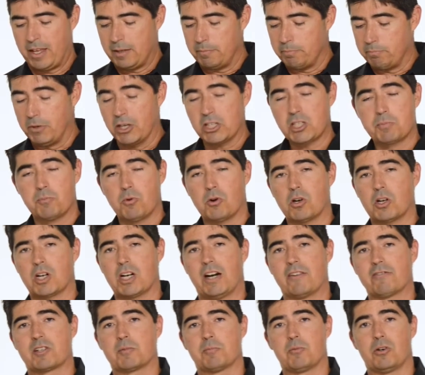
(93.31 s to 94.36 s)
much more
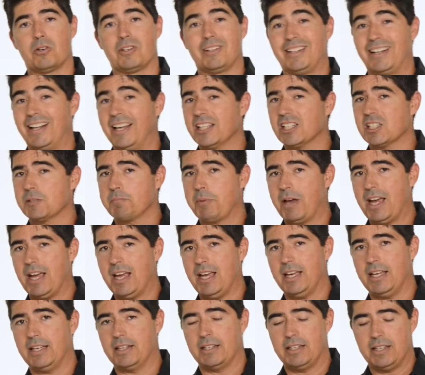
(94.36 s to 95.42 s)
comfortable, less
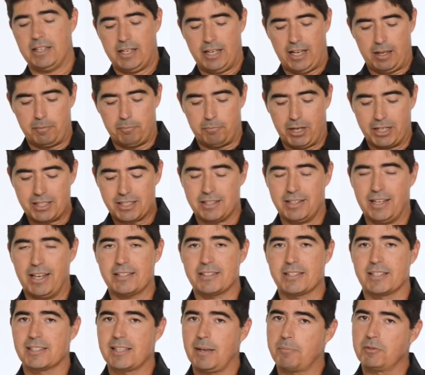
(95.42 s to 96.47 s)
pain, and much less
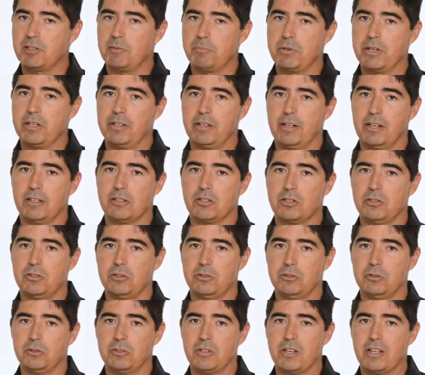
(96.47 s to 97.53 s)
susceptibility
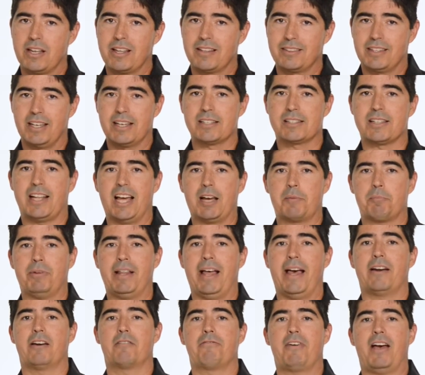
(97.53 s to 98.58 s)
to things like
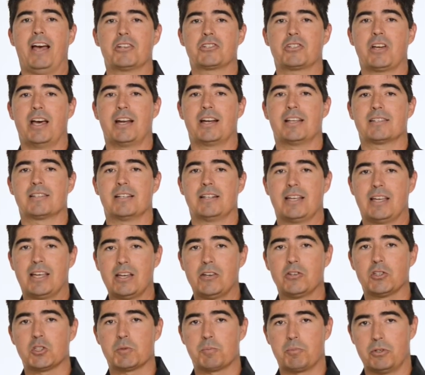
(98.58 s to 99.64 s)
plantar fasciitis and
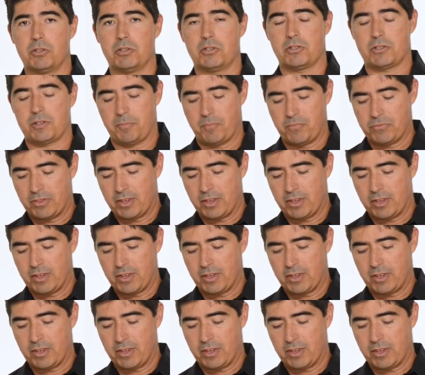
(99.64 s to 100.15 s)
heel spurs.